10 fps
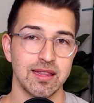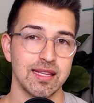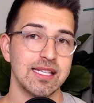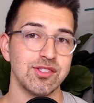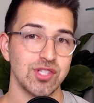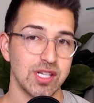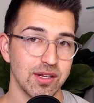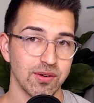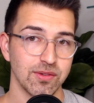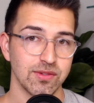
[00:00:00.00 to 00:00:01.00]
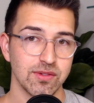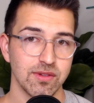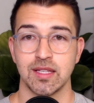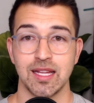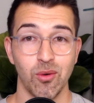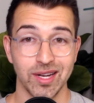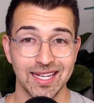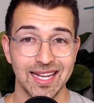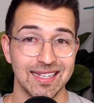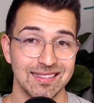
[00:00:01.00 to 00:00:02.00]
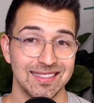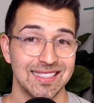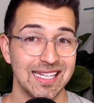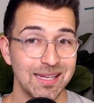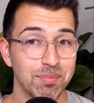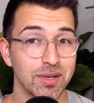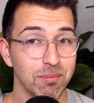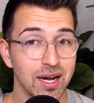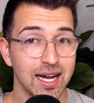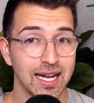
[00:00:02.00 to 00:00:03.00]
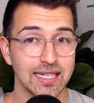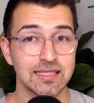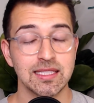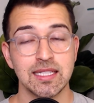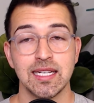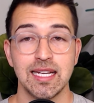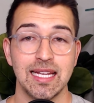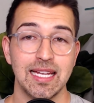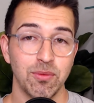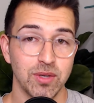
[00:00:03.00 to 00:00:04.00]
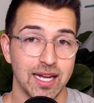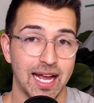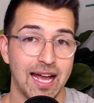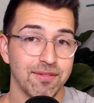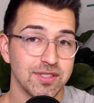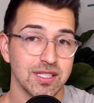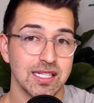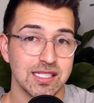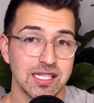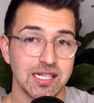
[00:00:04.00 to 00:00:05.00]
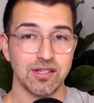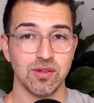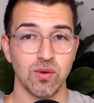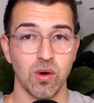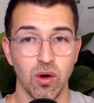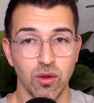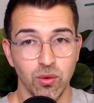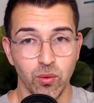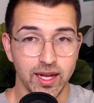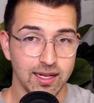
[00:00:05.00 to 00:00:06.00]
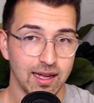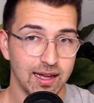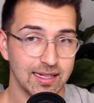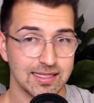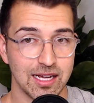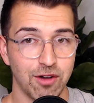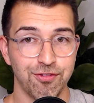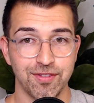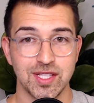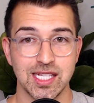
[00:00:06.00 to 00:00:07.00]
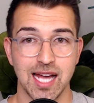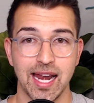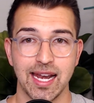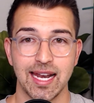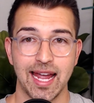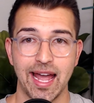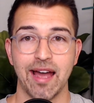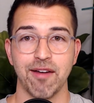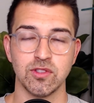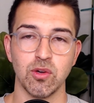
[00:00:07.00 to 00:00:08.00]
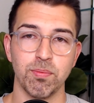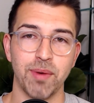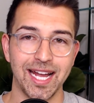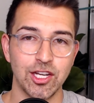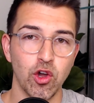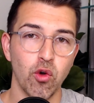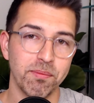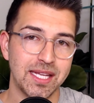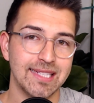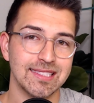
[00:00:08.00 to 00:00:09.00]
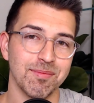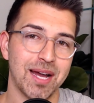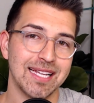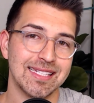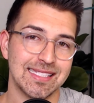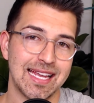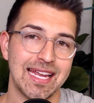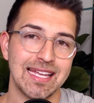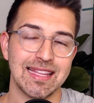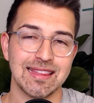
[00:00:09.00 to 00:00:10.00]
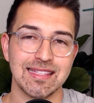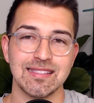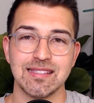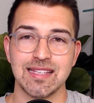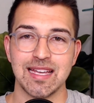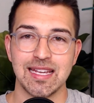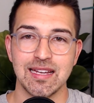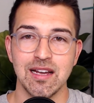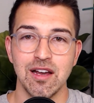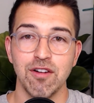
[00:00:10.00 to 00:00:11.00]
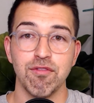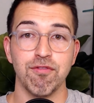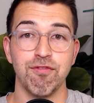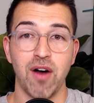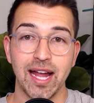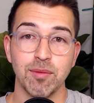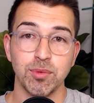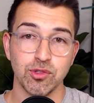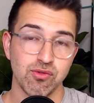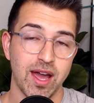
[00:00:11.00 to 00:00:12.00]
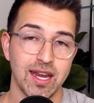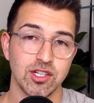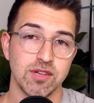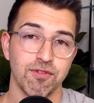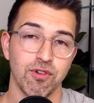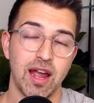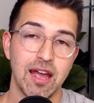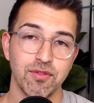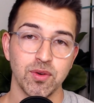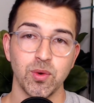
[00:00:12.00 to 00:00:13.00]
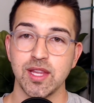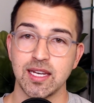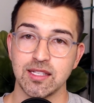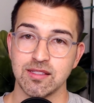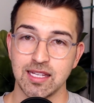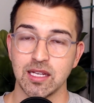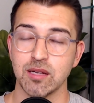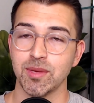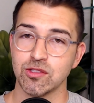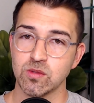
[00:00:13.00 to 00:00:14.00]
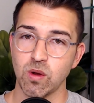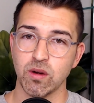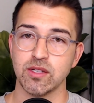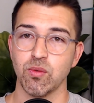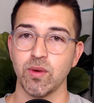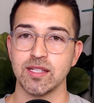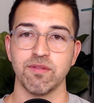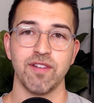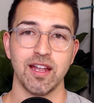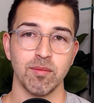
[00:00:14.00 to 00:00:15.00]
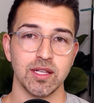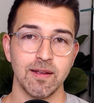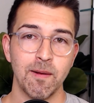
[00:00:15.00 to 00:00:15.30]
these years. Now, again, keep in mind, it would have to continue all the way until 59 and a half. So by no means am I saying that this is a viable strategy for everyone that is thinking about starting to raise a family,